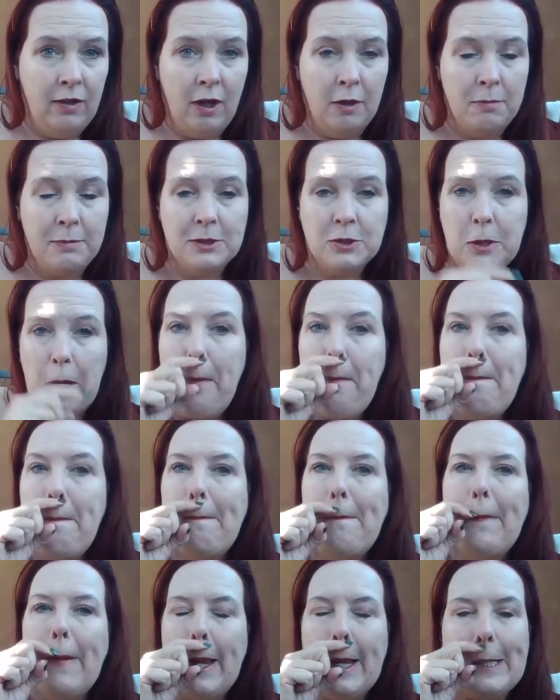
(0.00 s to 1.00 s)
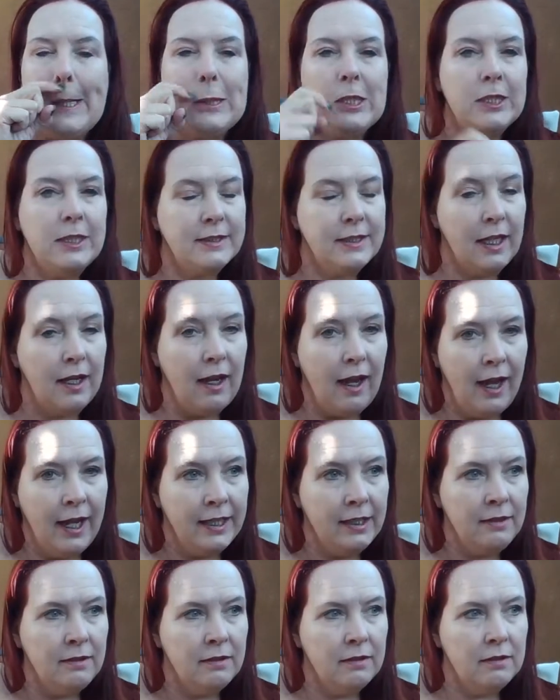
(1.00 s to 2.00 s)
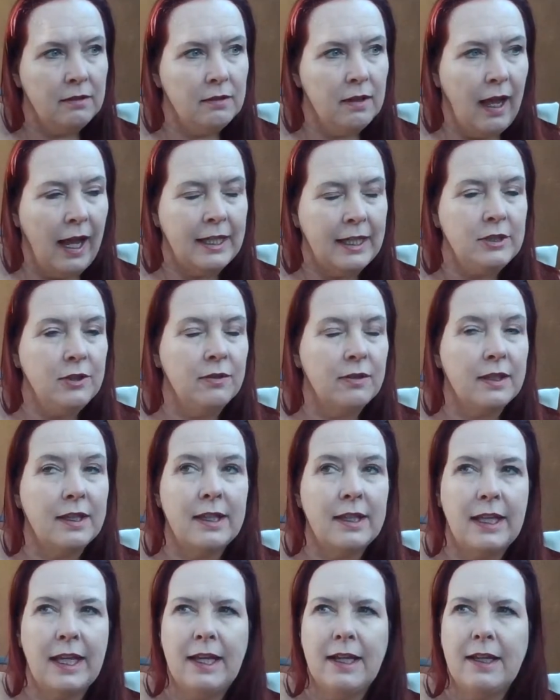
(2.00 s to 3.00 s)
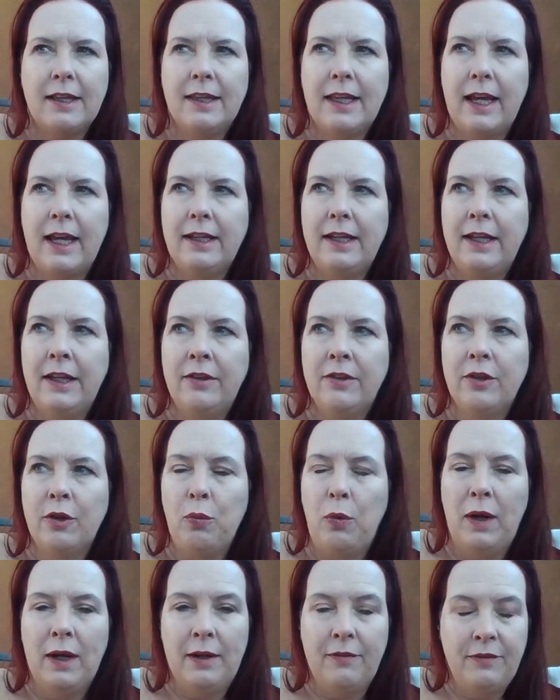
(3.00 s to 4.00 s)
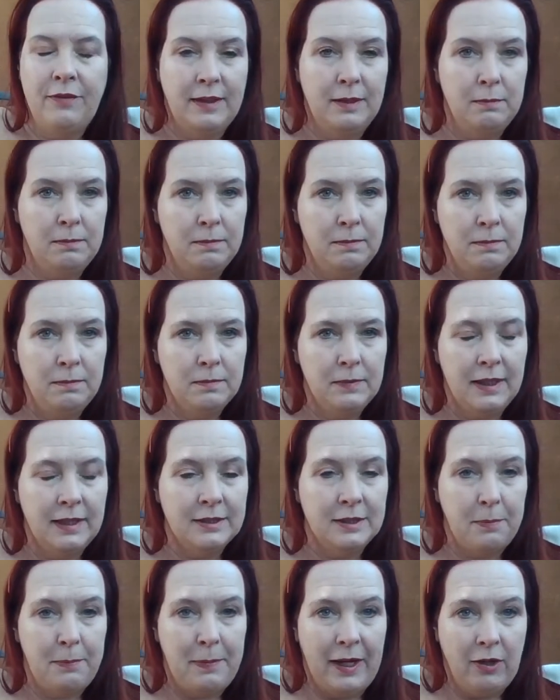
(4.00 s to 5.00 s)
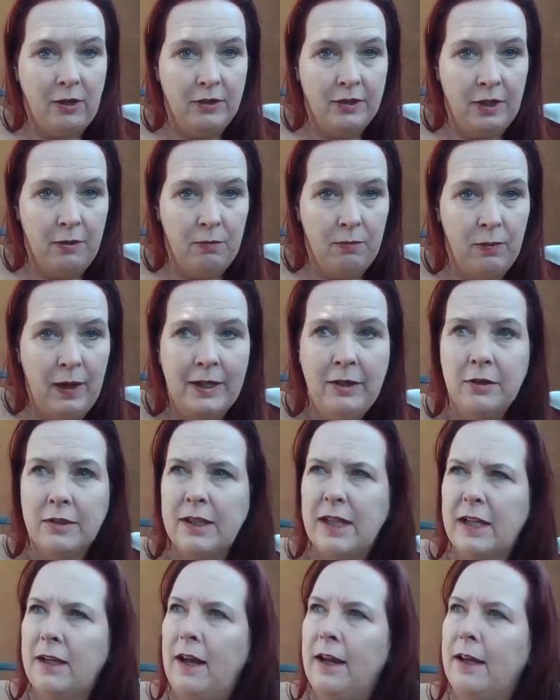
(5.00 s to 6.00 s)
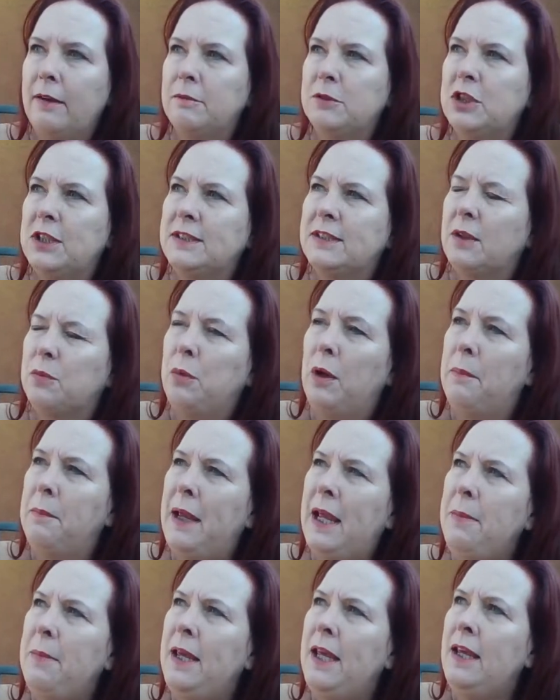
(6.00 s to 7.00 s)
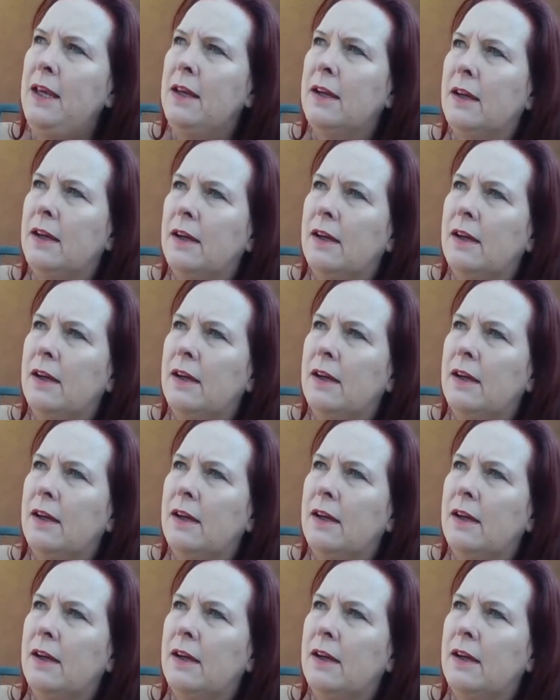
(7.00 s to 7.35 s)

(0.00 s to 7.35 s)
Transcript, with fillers: Armentrout, and she said, "I, I don't think that either one of them is a better writer than I am." She said, "Well, maybe."